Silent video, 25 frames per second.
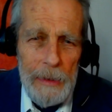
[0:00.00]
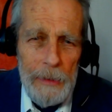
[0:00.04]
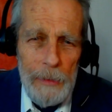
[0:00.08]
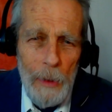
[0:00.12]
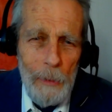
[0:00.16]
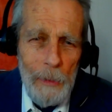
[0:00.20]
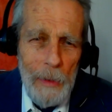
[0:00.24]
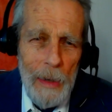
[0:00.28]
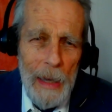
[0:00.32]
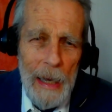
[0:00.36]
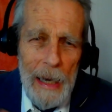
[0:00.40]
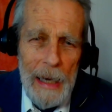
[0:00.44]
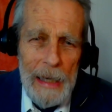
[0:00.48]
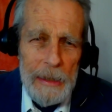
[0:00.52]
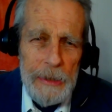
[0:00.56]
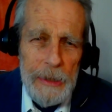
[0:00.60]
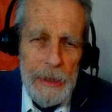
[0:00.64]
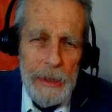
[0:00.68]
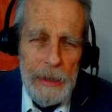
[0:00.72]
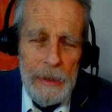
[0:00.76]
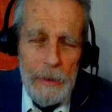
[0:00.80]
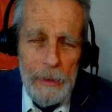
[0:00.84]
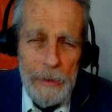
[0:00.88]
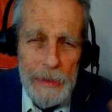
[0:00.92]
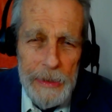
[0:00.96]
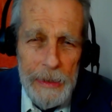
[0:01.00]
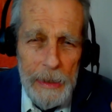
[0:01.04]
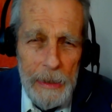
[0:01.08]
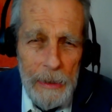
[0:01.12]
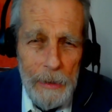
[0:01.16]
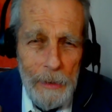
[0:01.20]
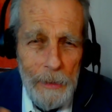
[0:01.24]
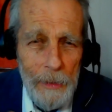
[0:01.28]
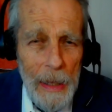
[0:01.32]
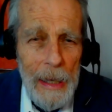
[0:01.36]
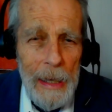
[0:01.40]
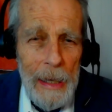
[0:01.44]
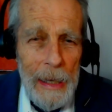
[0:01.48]
Don't lie, cheat, or
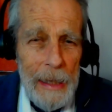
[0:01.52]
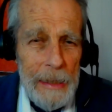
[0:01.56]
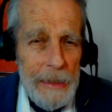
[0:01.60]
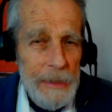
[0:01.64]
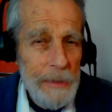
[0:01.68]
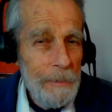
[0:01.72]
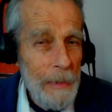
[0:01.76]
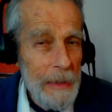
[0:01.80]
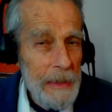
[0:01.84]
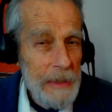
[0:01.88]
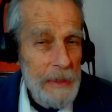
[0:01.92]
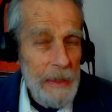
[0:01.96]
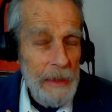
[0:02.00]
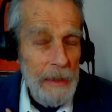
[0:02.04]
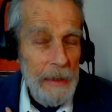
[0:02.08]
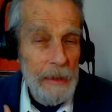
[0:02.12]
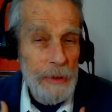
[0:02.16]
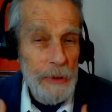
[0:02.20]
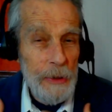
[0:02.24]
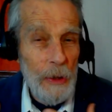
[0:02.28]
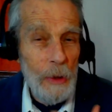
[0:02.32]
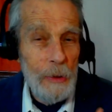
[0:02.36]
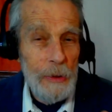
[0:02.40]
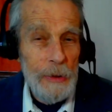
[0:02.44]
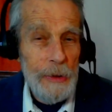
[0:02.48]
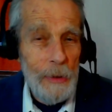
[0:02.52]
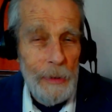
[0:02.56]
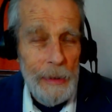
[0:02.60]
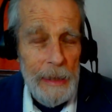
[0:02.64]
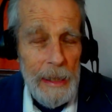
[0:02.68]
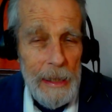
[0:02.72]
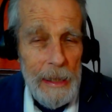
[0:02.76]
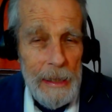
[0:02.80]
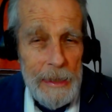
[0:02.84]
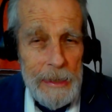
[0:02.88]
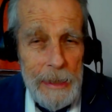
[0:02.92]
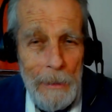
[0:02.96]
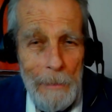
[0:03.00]
steal. That's meeting social
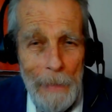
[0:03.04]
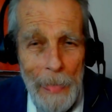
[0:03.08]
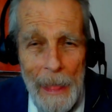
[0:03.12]
needs.